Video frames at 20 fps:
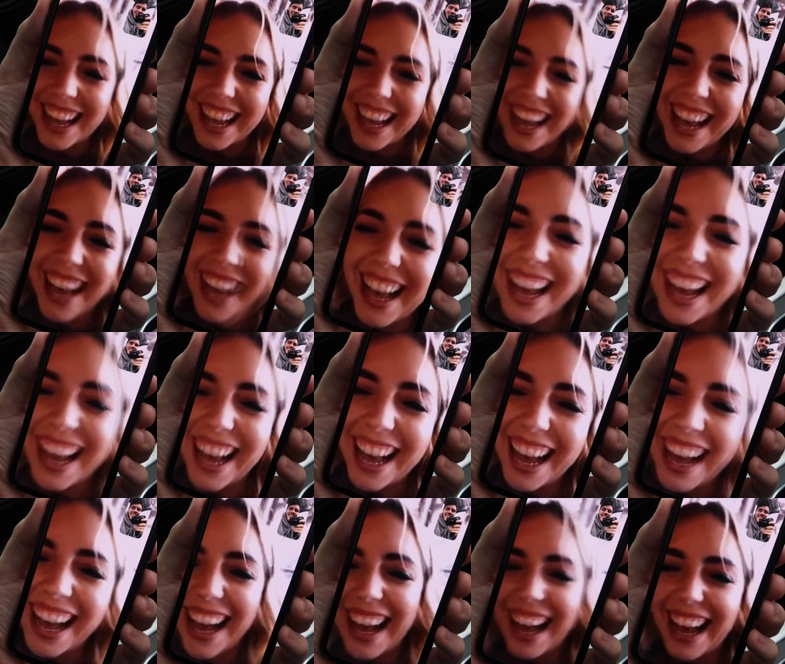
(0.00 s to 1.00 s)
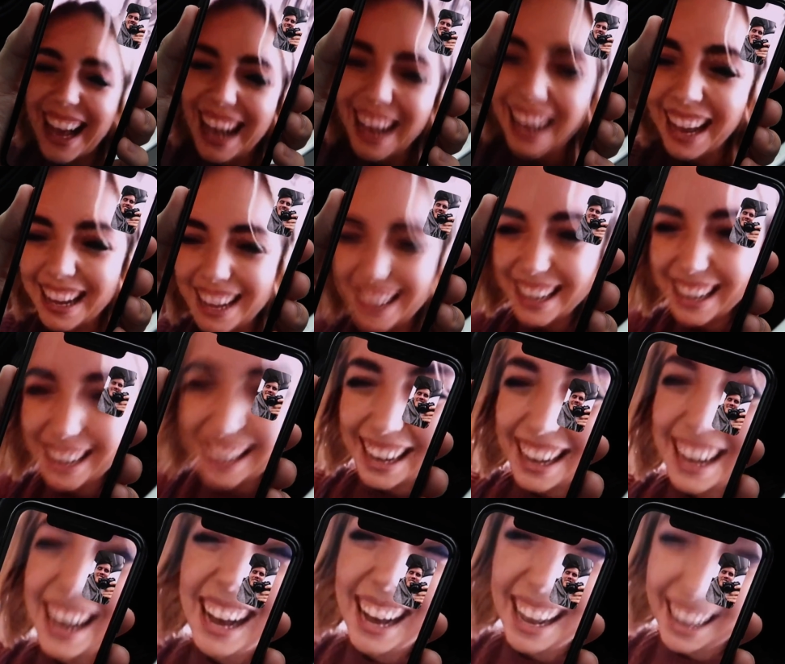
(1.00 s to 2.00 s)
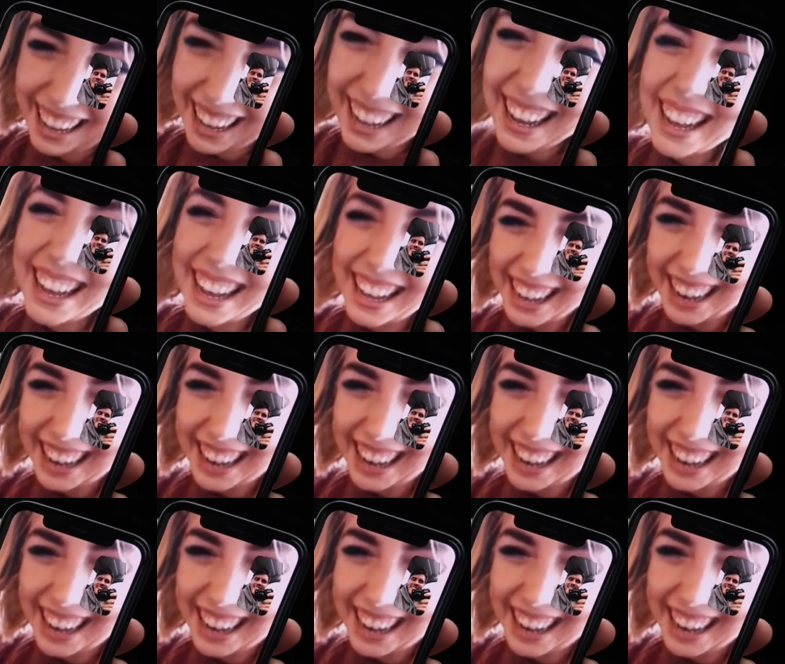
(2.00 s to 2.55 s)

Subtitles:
What, is that literally why you just called me?